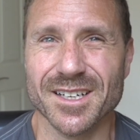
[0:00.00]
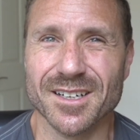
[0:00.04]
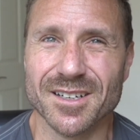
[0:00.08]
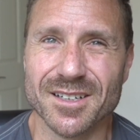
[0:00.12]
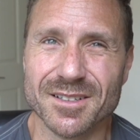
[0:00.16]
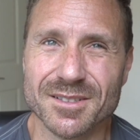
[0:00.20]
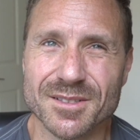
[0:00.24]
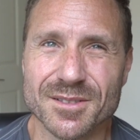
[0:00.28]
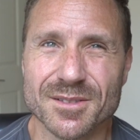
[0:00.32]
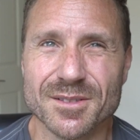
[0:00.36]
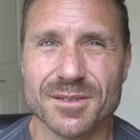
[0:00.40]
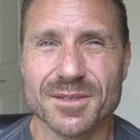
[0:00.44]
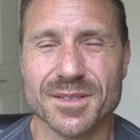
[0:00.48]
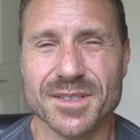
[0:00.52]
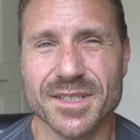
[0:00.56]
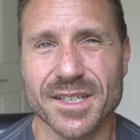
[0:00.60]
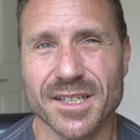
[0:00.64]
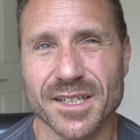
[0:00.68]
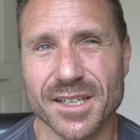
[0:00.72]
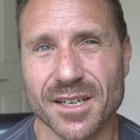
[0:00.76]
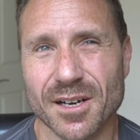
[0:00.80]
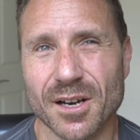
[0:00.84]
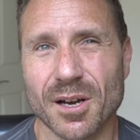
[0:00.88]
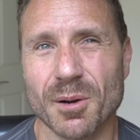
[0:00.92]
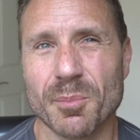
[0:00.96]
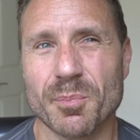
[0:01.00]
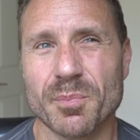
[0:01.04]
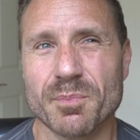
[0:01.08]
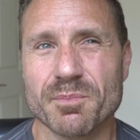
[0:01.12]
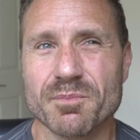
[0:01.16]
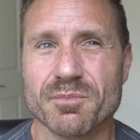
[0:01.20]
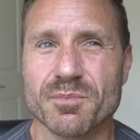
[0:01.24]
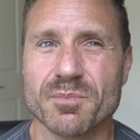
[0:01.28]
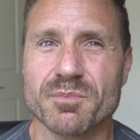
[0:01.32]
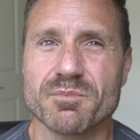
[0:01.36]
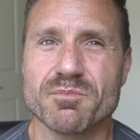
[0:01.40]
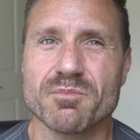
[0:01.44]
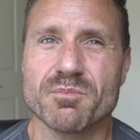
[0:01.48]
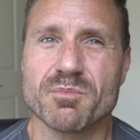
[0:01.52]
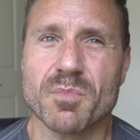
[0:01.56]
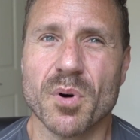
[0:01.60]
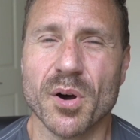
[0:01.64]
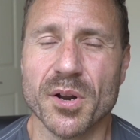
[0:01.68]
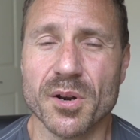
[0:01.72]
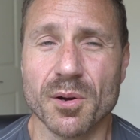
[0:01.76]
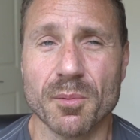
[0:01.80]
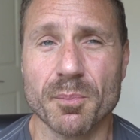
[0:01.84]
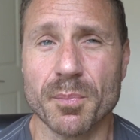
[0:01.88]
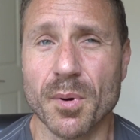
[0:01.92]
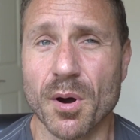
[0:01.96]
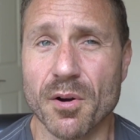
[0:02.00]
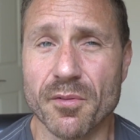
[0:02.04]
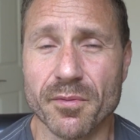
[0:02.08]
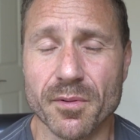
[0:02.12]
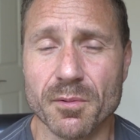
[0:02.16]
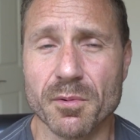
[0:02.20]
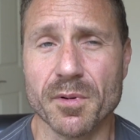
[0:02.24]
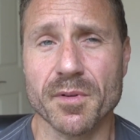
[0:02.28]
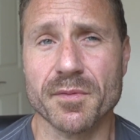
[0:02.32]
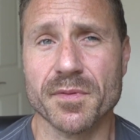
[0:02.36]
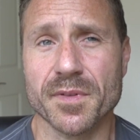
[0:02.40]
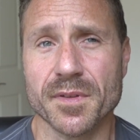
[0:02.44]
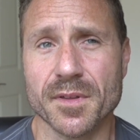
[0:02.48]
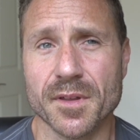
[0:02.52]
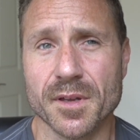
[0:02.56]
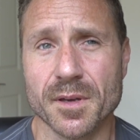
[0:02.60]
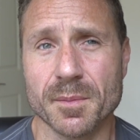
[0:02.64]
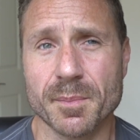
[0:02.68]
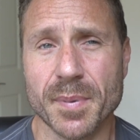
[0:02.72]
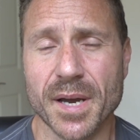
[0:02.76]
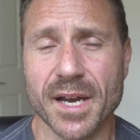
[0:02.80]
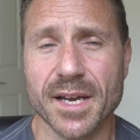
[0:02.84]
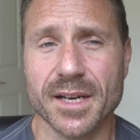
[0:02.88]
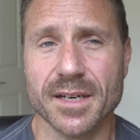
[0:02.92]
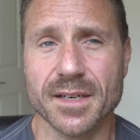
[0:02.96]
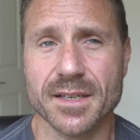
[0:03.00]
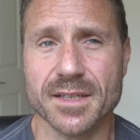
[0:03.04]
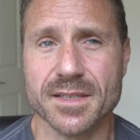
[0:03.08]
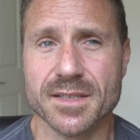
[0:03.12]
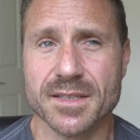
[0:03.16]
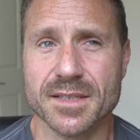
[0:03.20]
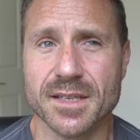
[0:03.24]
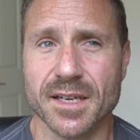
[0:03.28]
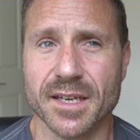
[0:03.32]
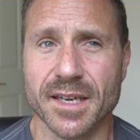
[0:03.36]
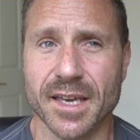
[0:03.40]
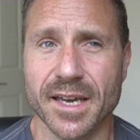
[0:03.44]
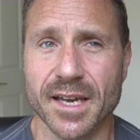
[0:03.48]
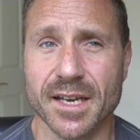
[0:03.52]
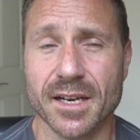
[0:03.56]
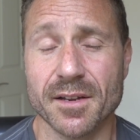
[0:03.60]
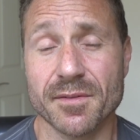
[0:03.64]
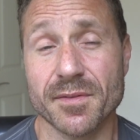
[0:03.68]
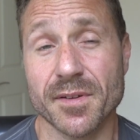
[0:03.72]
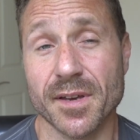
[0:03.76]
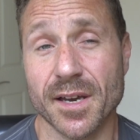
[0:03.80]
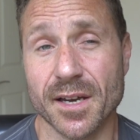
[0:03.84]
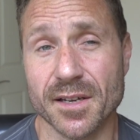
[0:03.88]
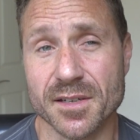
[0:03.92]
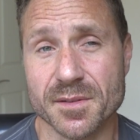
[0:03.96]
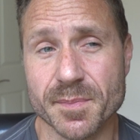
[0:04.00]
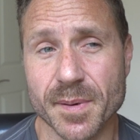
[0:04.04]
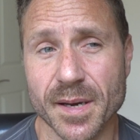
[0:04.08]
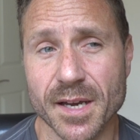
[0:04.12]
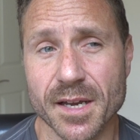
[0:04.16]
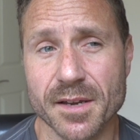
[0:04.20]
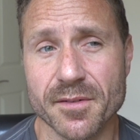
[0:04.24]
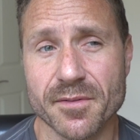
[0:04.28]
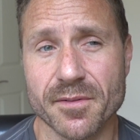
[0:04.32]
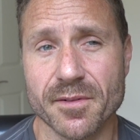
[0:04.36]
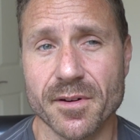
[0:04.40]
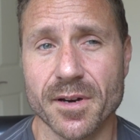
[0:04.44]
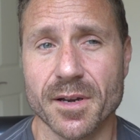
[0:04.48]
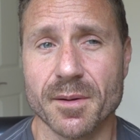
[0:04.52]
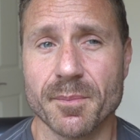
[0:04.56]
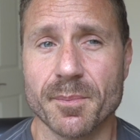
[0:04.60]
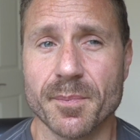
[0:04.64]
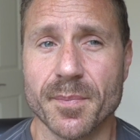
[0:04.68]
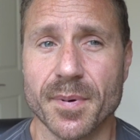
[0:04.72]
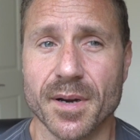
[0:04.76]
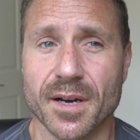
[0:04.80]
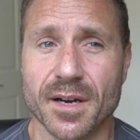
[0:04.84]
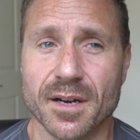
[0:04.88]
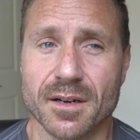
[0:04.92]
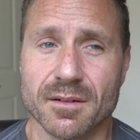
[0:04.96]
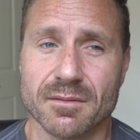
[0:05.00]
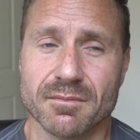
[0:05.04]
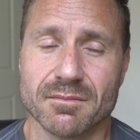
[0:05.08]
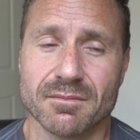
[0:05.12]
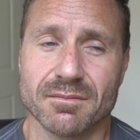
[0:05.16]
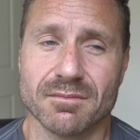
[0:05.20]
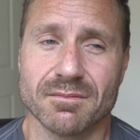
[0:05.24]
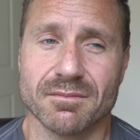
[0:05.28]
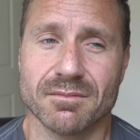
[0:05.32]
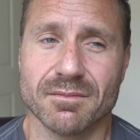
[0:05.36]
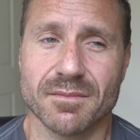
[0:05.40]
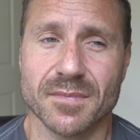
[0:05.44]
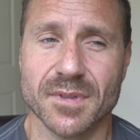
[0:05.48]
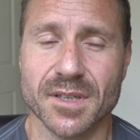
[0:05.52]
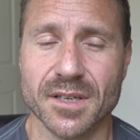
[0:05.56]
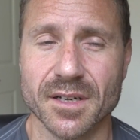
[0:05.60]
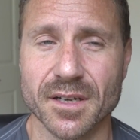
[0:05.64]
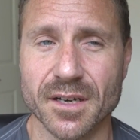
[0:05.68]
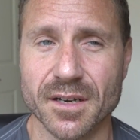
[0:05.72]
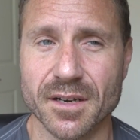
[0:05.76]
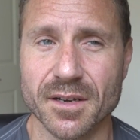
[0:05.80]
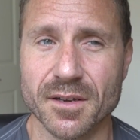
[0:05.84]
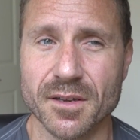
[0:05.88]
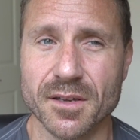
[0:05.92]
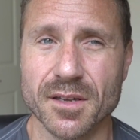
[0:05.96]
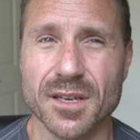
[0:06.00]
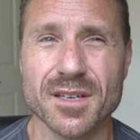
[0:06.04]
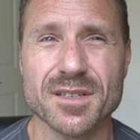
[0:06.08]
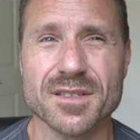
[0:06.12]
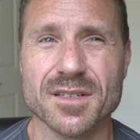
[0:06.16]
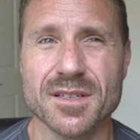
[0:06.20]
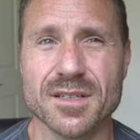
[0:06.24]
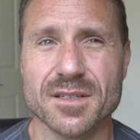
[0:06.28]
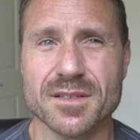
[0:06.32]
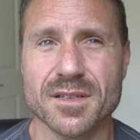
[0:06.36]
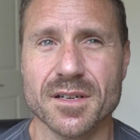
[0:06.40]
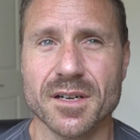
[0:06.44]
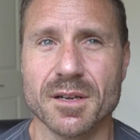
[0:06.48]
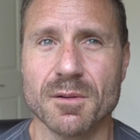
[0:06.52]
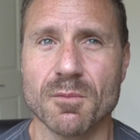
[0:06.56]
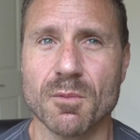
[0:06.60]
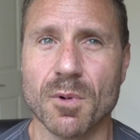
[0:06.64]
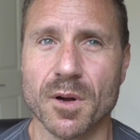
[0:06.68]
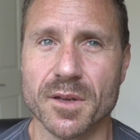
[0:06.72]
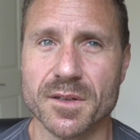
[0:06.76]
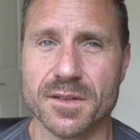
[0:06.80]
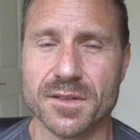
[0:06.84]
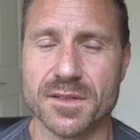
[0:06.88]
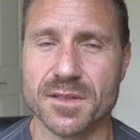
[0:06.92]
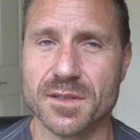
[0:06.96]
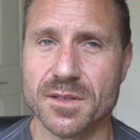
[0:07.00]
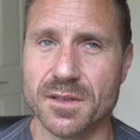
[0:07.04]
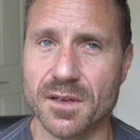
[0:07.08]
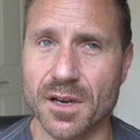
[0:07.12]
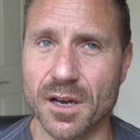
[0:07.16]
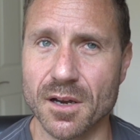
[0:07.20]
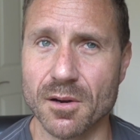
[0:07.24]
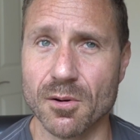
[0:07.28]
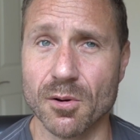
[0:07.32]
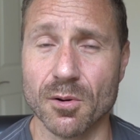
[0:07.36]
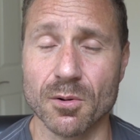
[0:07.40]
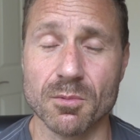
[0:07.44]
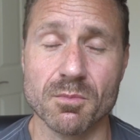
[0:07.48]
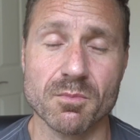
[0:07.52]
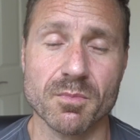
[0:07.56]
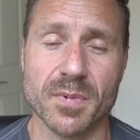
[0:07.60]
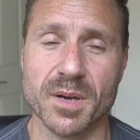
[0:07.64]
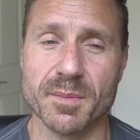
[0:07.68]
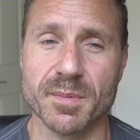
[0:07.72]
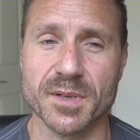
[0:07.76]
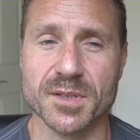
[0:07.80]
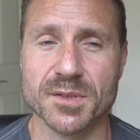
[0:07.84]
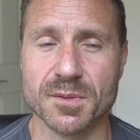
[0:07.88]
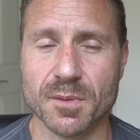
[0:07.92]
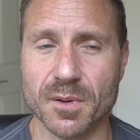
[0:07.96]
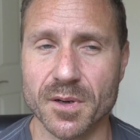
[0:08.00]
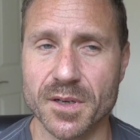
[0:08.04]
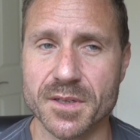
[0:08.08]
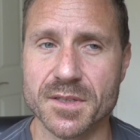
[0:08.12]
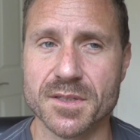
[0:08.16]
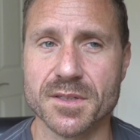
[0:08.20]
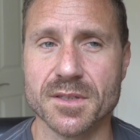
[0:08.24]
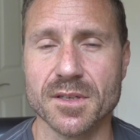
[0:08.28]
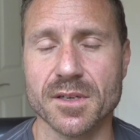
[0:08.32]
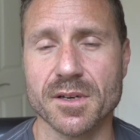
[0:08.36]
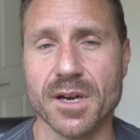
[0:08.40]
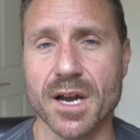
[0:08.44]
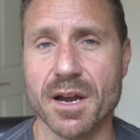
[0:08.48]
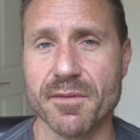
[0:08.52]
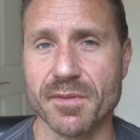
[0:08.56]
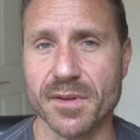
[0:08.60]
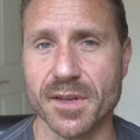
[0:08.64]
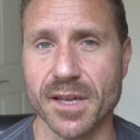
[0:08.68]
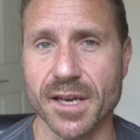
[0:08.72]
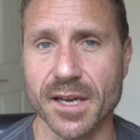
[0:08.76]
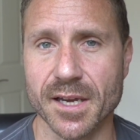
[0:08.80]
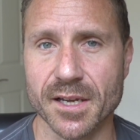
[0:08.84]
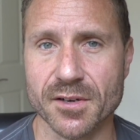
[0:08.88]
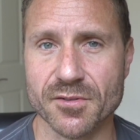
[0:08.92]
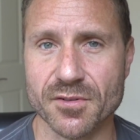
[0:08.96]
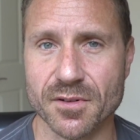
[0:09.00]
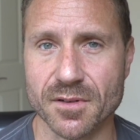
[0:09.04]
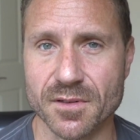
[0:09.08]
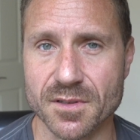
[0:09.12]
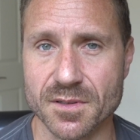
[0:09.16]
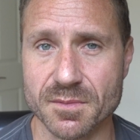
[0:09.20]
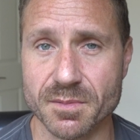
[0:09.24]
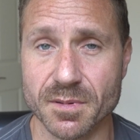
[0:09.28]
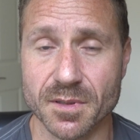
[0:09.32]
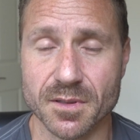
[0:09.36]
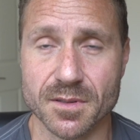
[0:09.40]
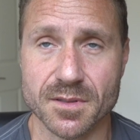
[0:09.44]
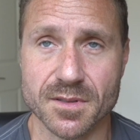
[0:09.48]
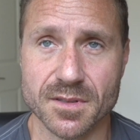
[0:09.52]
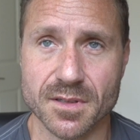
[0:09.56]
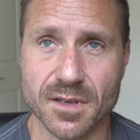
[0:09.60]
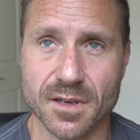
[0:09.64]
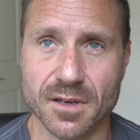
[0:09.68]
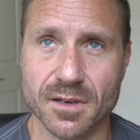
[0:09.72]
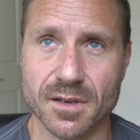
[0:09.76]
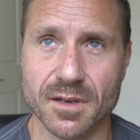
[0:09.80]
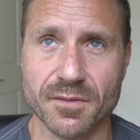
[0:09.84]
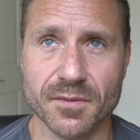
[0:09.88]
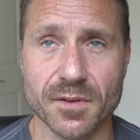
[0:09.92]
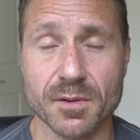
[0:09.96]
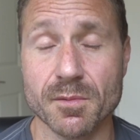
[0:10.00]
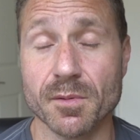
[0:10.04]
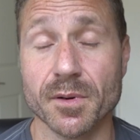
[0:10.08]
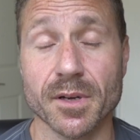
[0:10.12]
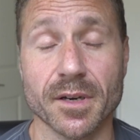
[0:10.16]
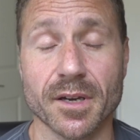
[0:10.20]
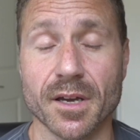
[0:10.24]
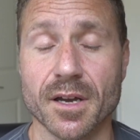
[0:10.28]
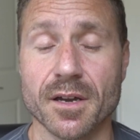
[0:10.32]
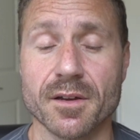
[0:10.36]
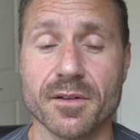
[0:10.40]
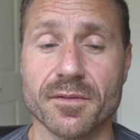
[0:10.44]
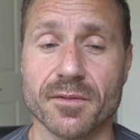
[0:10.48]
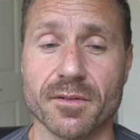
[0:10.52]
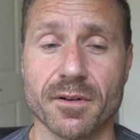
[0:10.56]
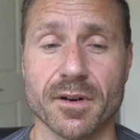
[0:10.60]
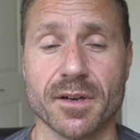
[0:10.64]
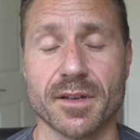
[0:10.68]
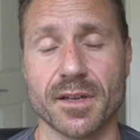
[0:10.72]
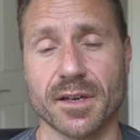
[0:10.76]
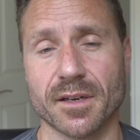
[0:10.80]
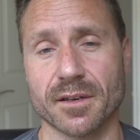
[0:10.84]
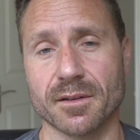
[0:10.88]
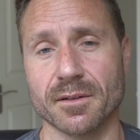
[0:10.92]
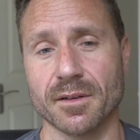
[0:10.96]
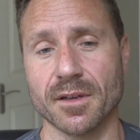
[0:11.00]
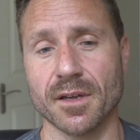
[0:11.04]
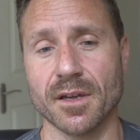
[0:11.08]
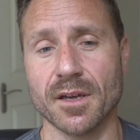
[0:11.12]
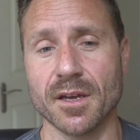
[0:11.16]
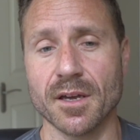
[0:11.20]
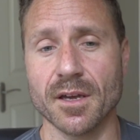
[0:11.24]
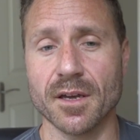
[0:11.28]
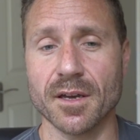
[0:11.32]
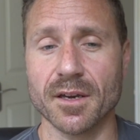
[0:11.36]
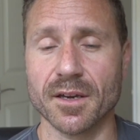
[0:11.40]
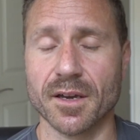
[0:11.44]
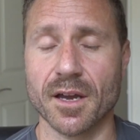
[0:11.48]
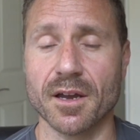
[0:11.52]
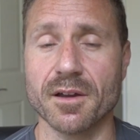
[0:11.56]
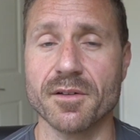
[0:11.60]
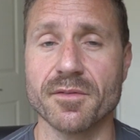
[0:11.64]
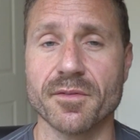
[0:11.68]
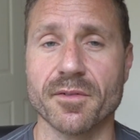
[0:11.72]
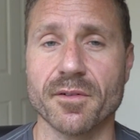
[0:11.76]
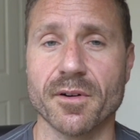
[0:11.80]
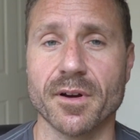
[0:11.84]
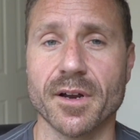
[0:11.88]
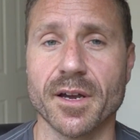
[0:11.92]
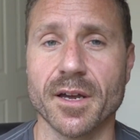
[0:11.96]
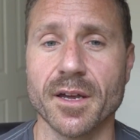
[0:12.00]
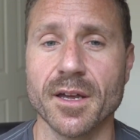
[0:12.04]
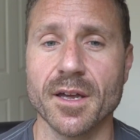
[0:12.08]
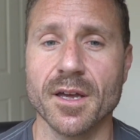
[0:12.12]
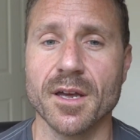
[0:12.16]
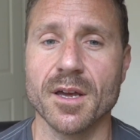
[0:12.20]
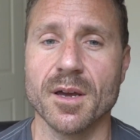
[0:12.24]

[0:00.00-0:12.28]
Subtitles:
I sort of said, I might not bother with the painless again if you had to pay for it, but it's only once or maybe twice that you're having the hair transplant, so if you want to go for it, then go for it.